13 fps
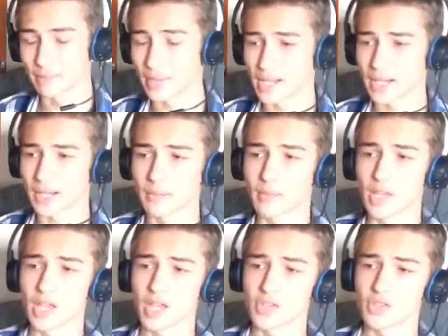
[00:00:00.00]
But,
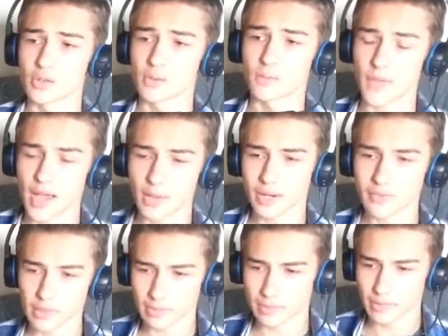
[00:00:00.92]
so I don't have
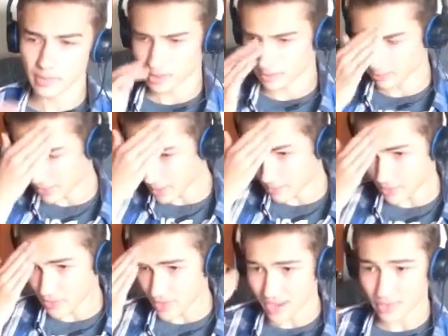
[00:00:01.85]
a complaint
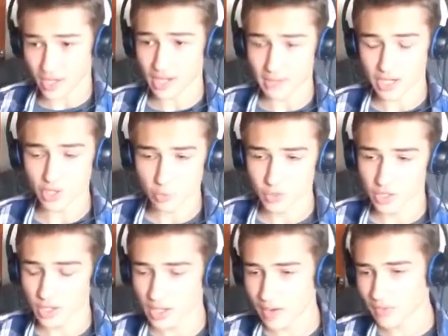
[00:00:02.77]
about that. The animation was
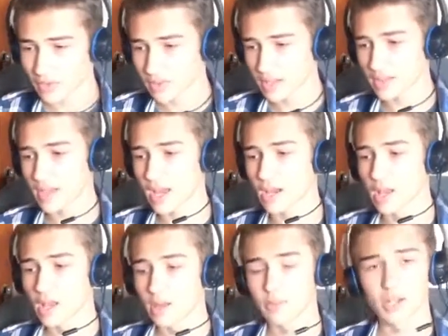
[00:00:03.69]
good and everything like that,
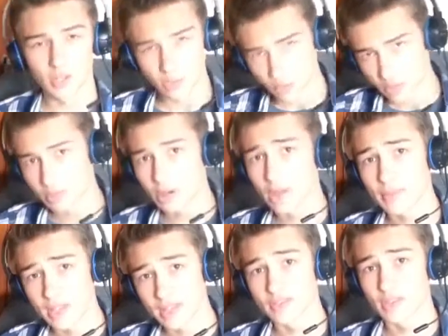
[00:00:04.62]
but the only problem
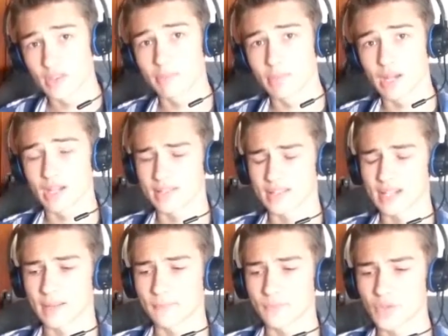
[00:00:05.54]
is the bugs.
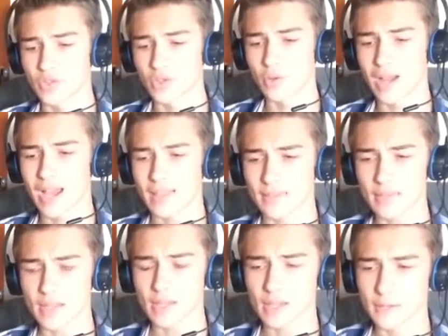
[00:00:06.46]
And so I
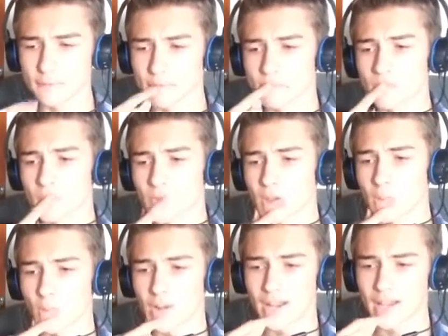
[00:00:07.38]
think
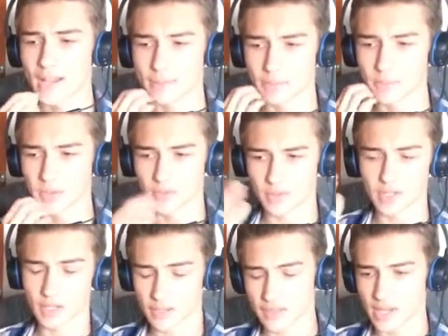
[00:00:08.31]
what happened was
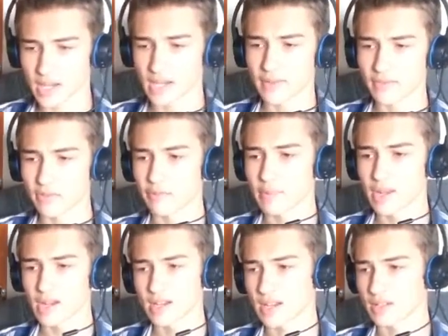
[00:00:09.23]
they didn't have enough
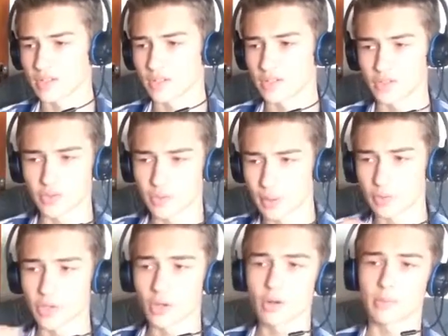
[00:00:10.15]
beta testers, and so I
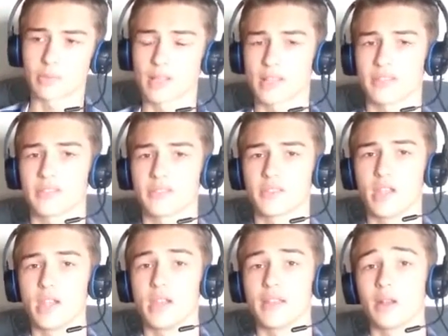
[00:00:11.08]
would go to places
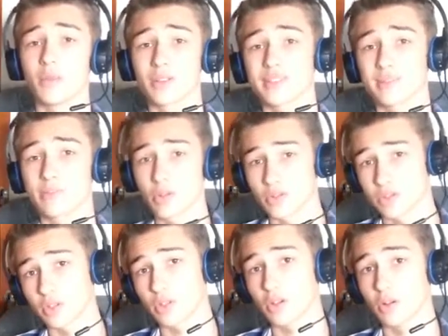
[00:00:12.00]
that I wasn't supposed
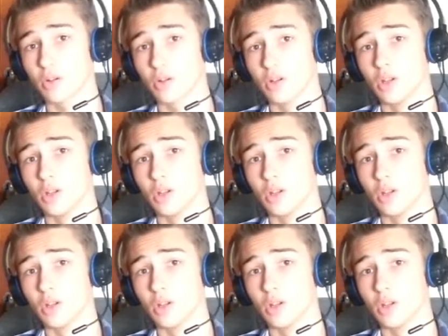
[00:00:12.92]
to go